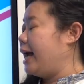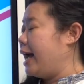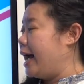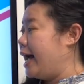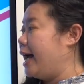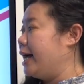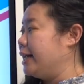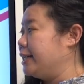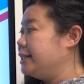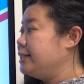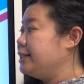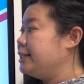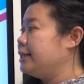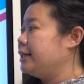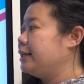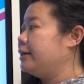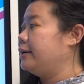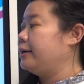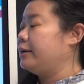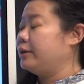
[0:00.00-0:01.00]
And
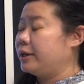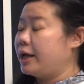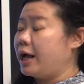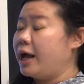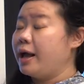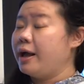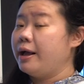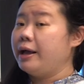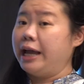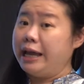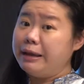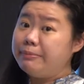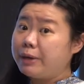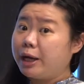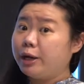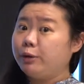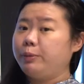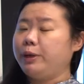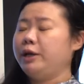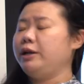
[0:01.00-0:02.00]
in
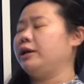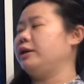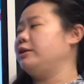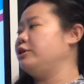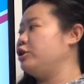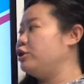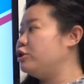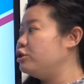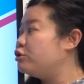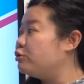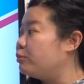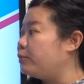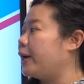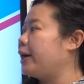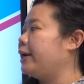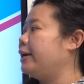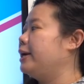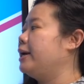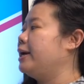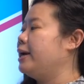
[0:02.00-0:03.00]
my opinion, you should
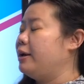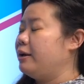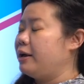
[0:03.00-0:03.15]
pay